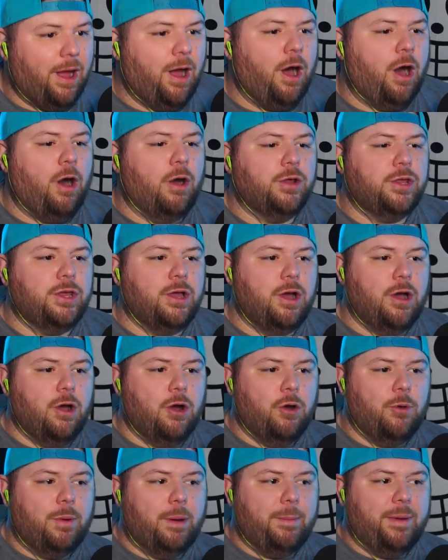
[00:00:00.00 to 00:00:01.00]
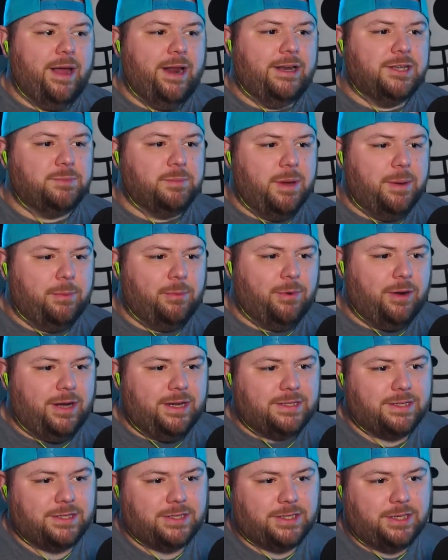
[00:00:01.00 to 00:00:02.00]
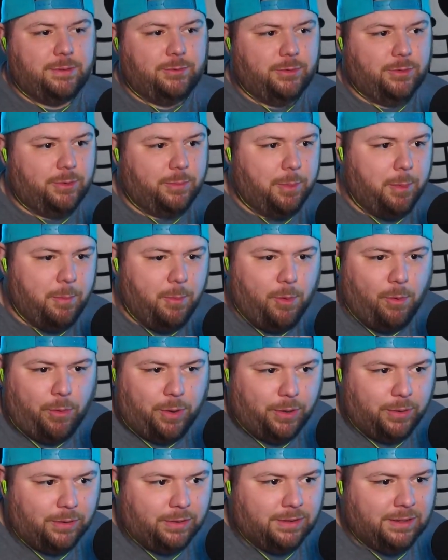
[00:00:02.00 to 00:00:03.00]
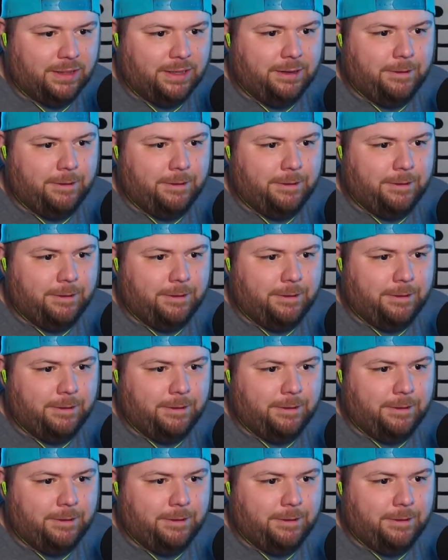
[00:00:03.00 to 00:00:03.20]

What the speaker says: Oh, yo, my man is memorizing someone or memorial.